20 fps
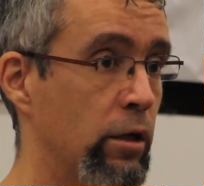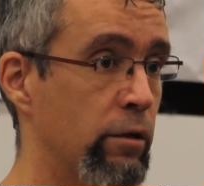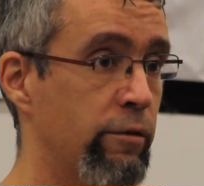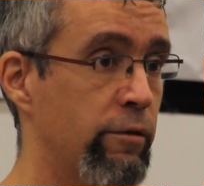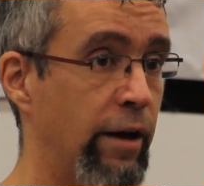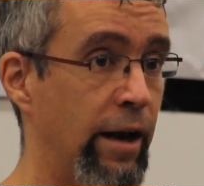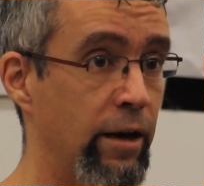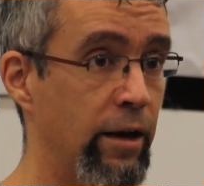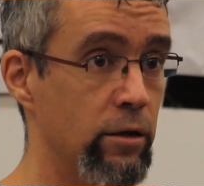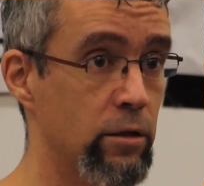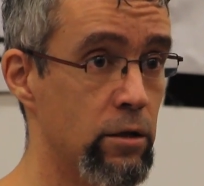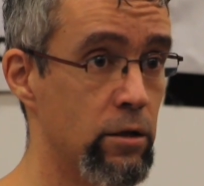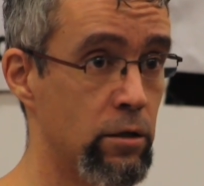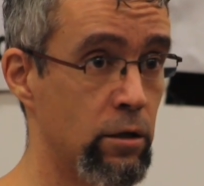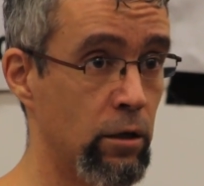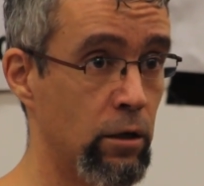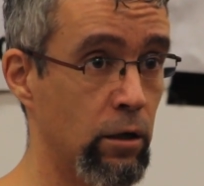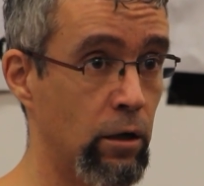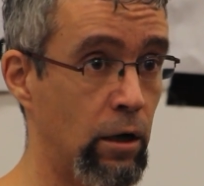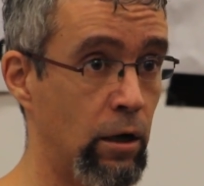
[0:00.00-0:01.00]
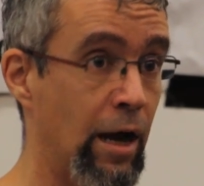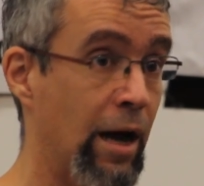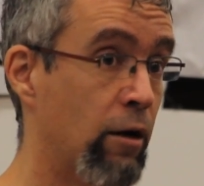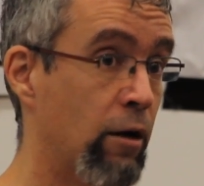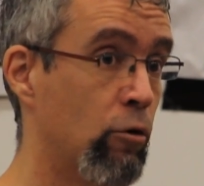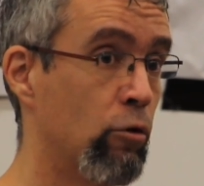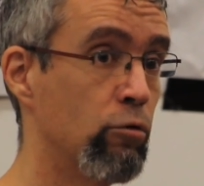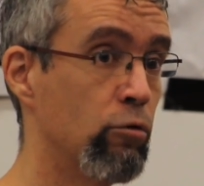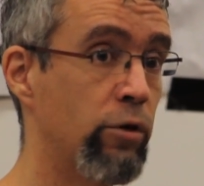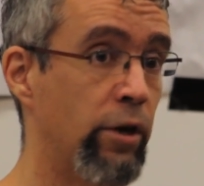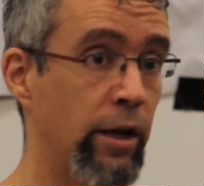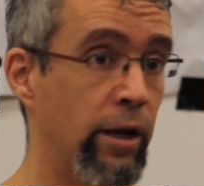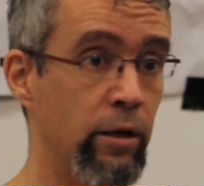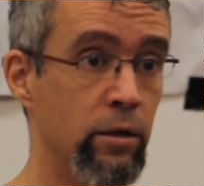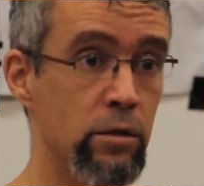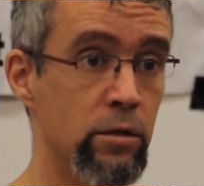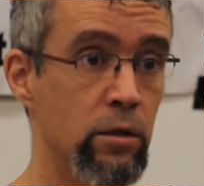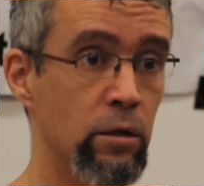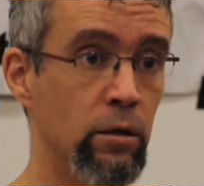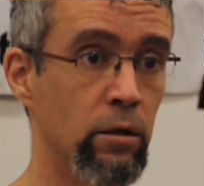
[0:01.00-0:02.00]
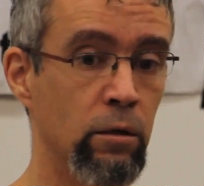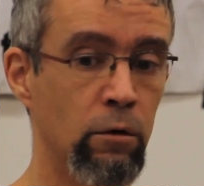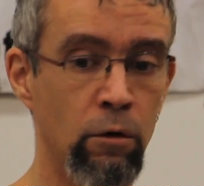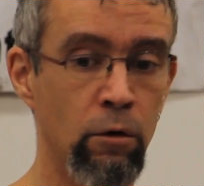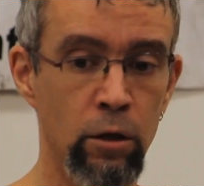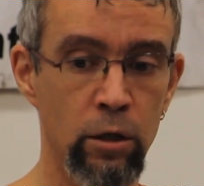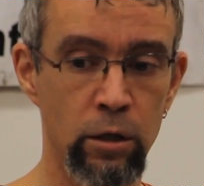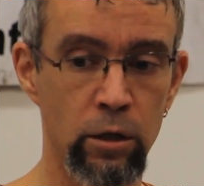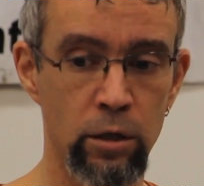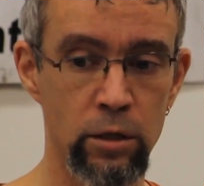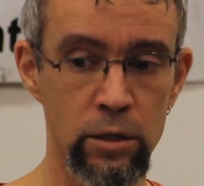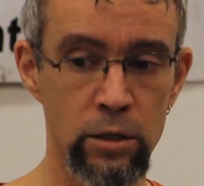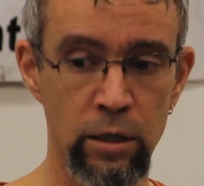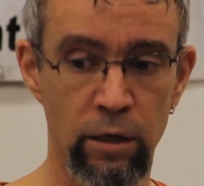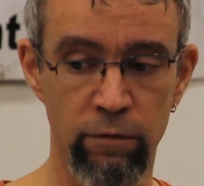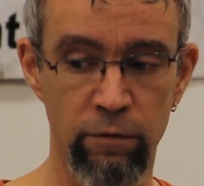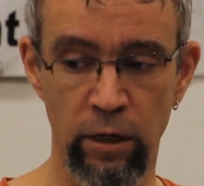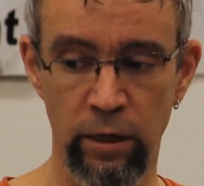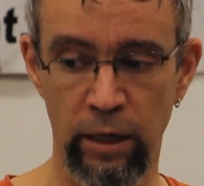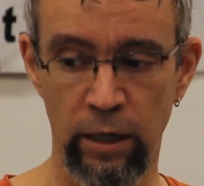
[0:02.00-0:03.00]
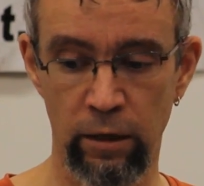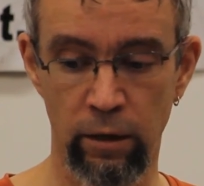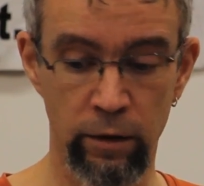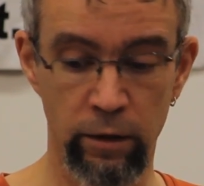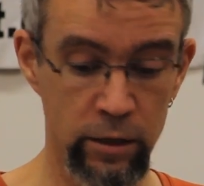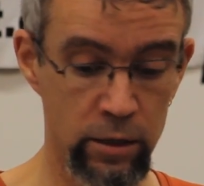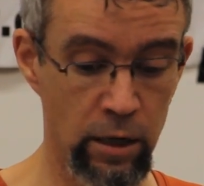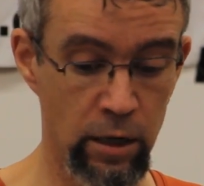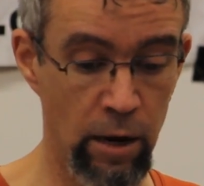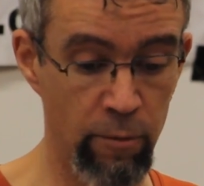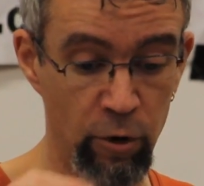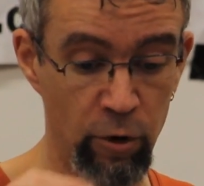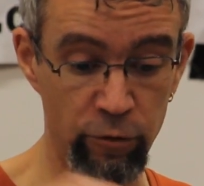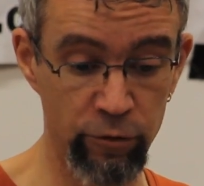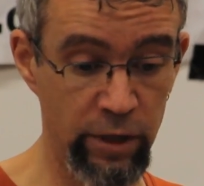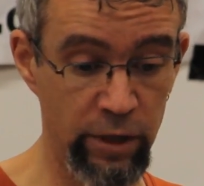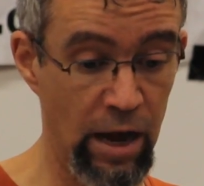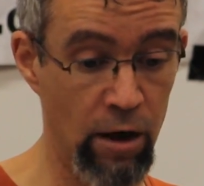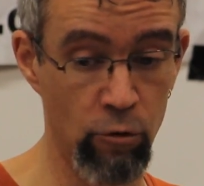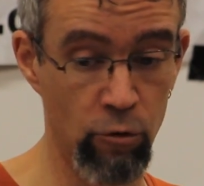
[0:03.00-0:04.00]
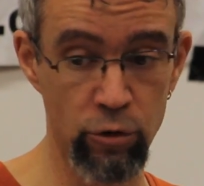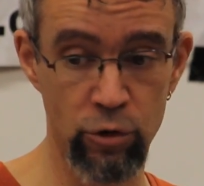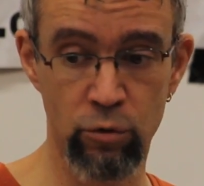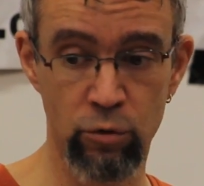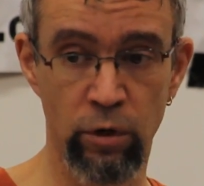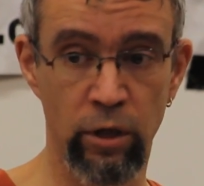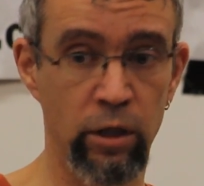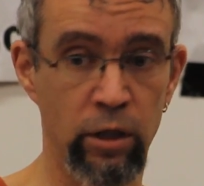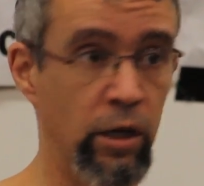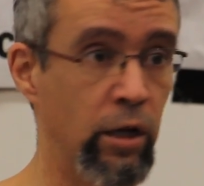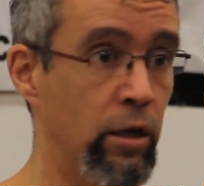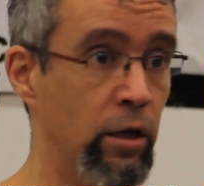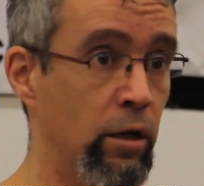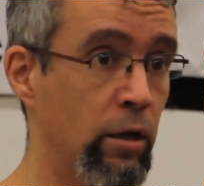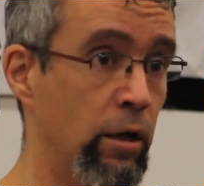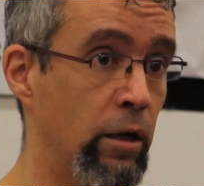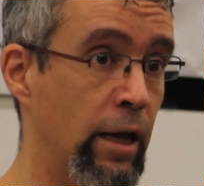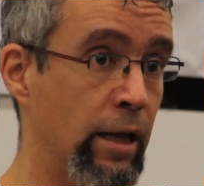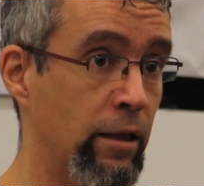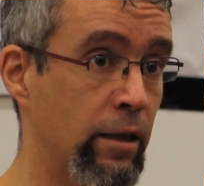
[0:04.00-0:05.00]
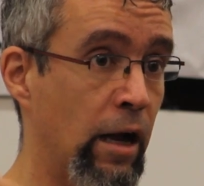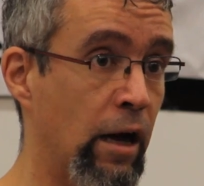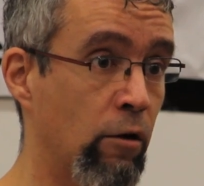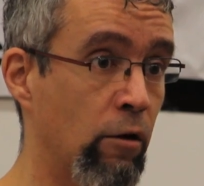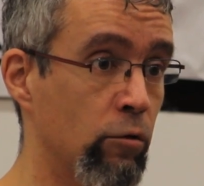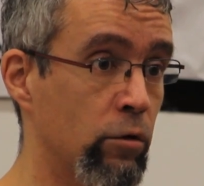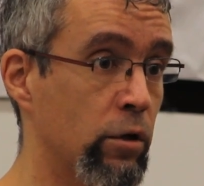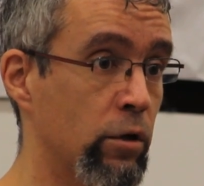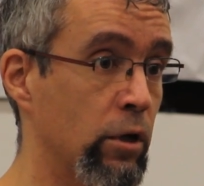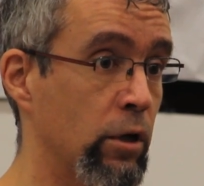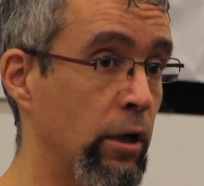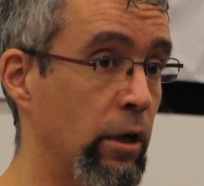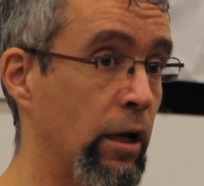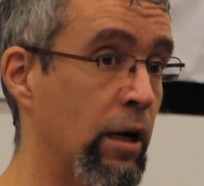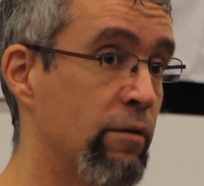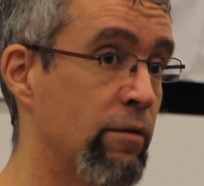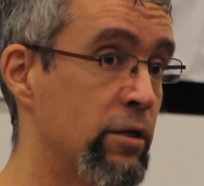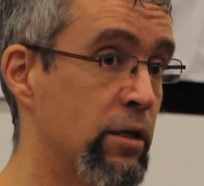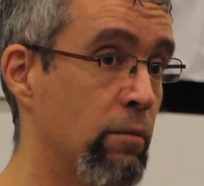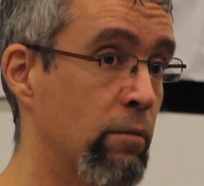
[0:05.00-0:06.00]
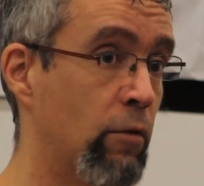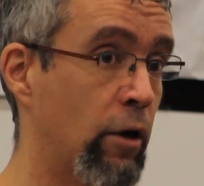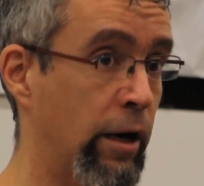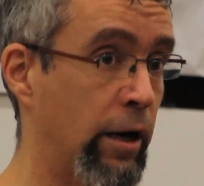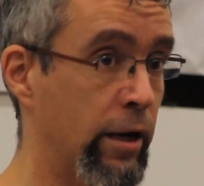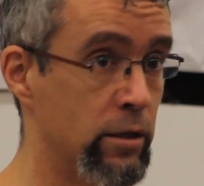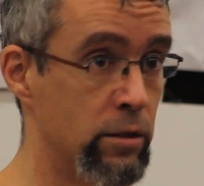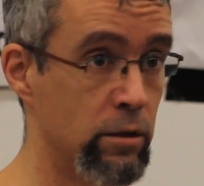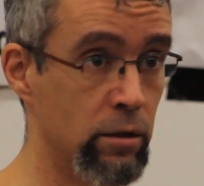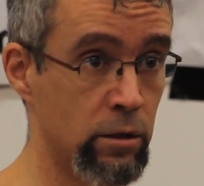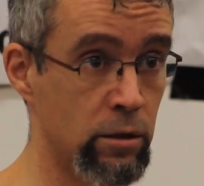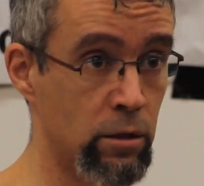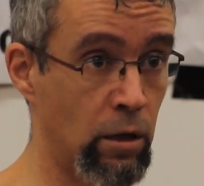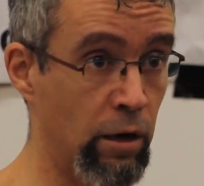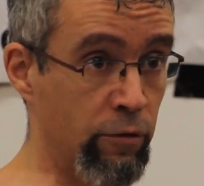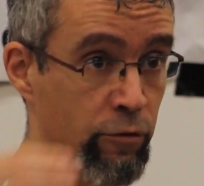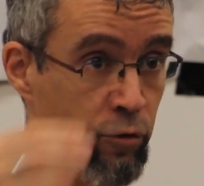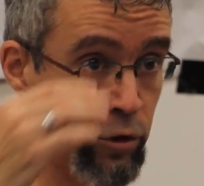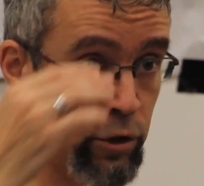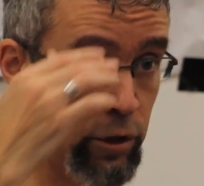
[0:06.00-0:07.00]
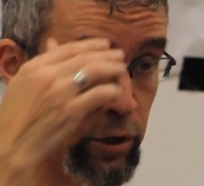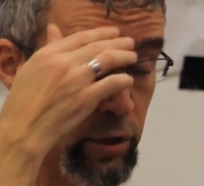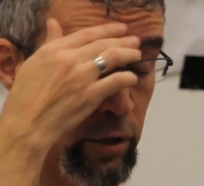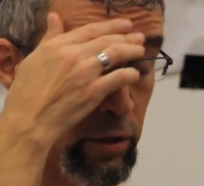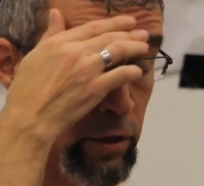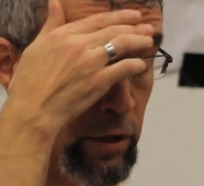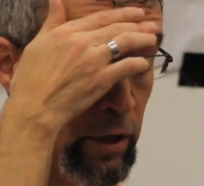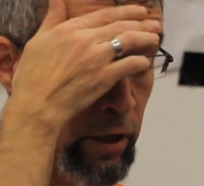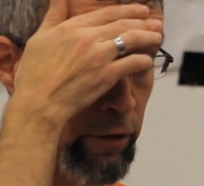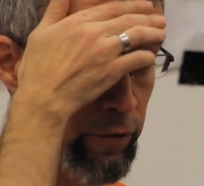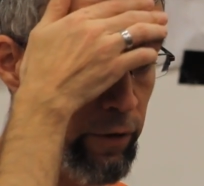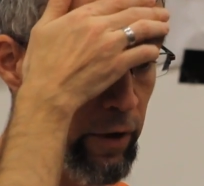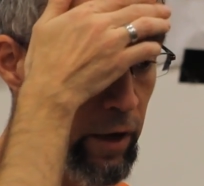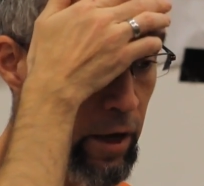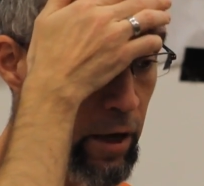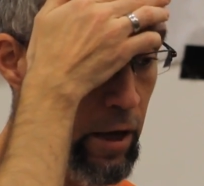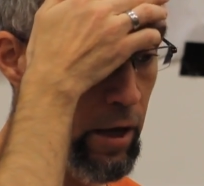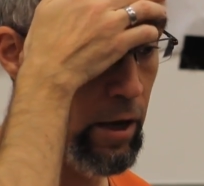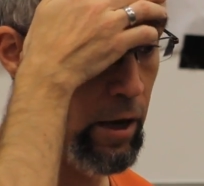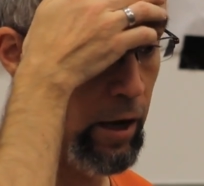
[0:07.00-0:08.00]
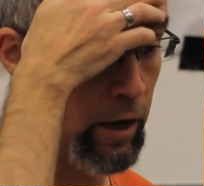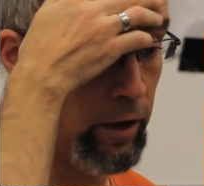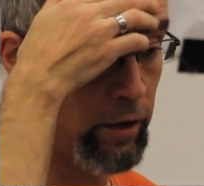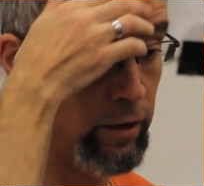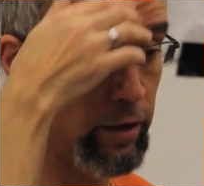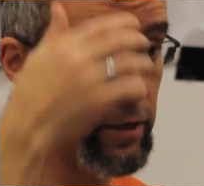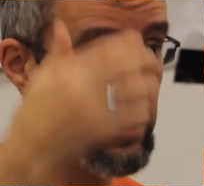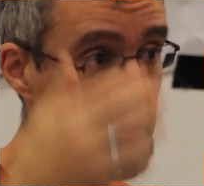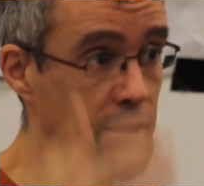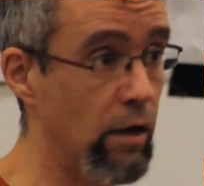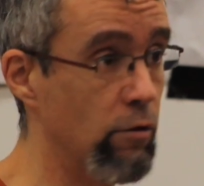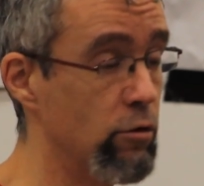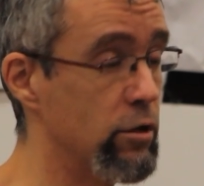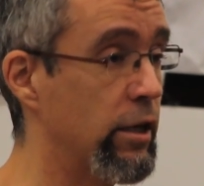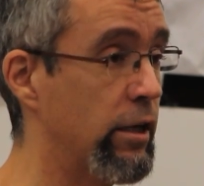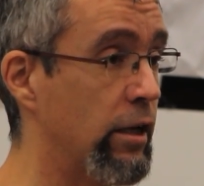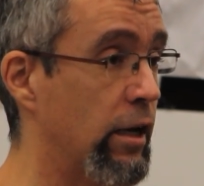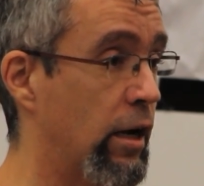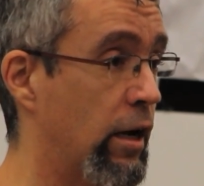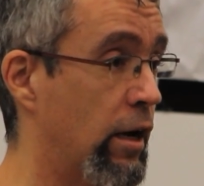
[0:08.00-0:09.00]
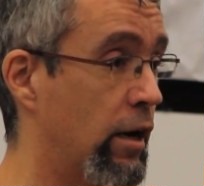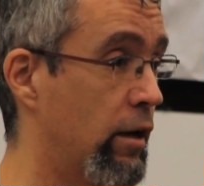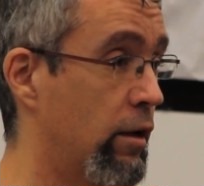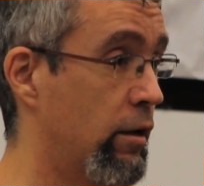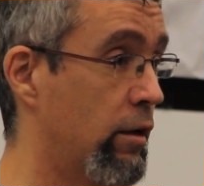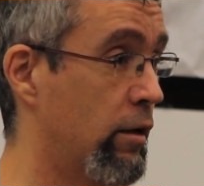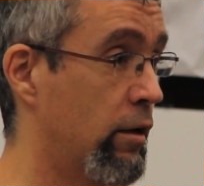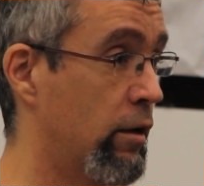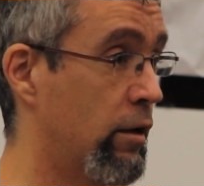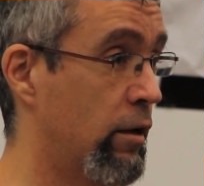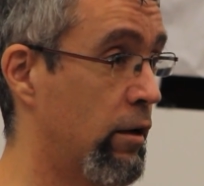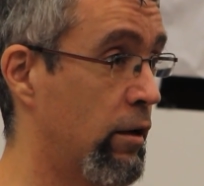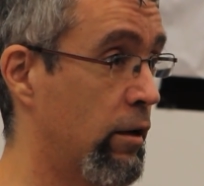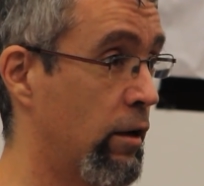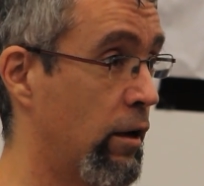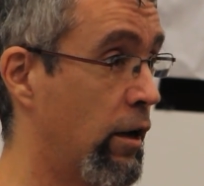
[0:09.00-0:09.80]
trains, cargo trains, and other stuff like that. And there's a number of towns where they get out and they have some rest as refugees and stuff. And in these towns, they are